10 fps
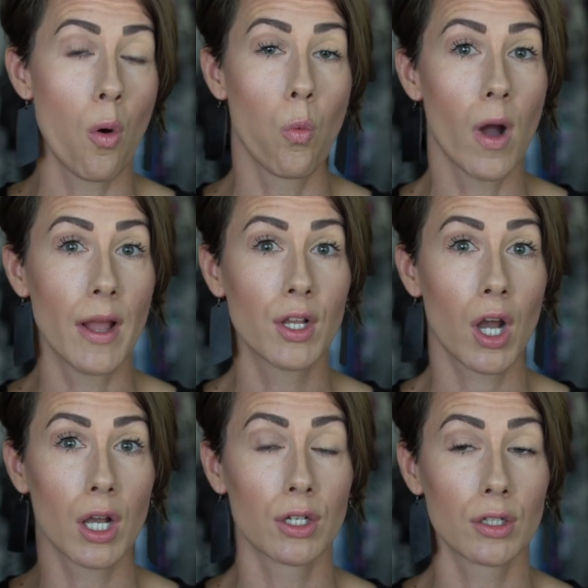one
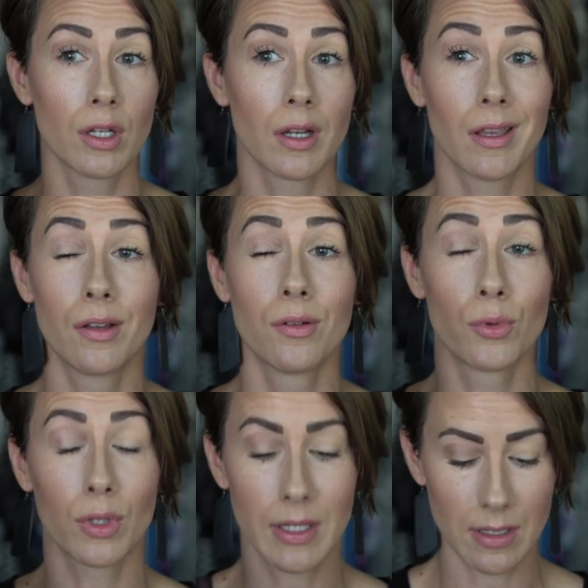color look,
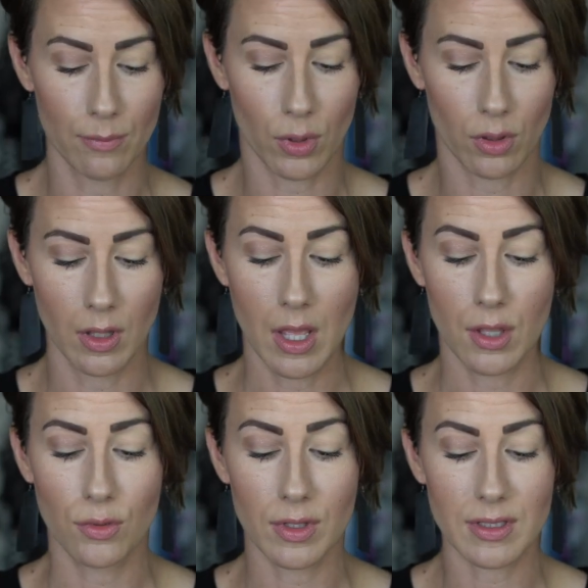really simple.
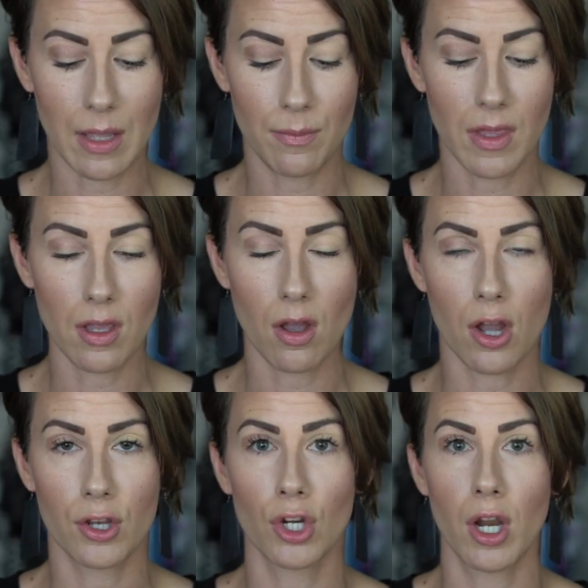Do the same thing
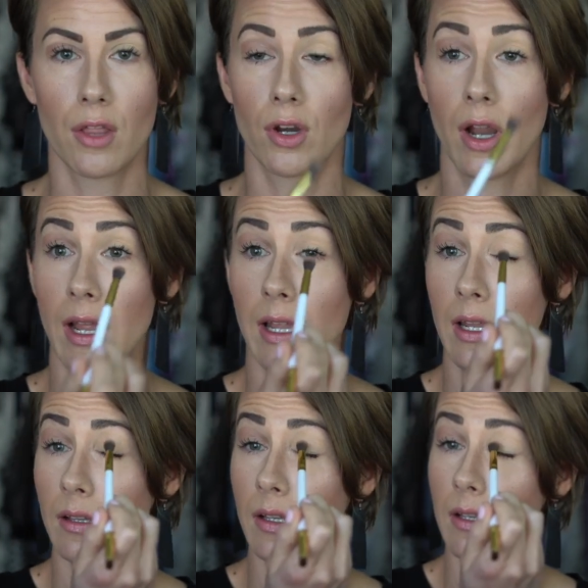on your other
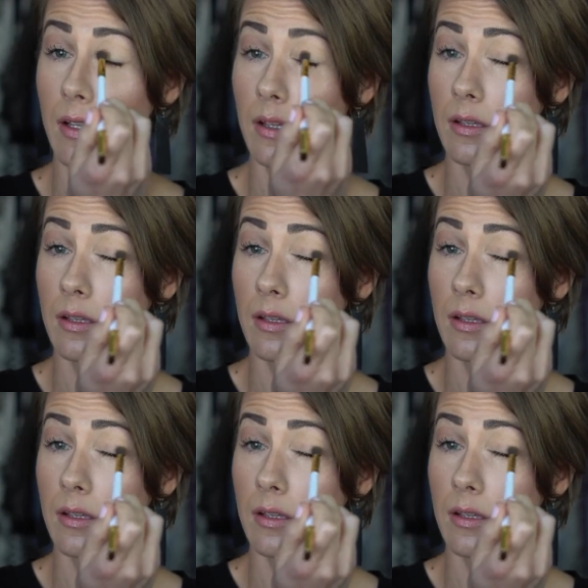eyelid.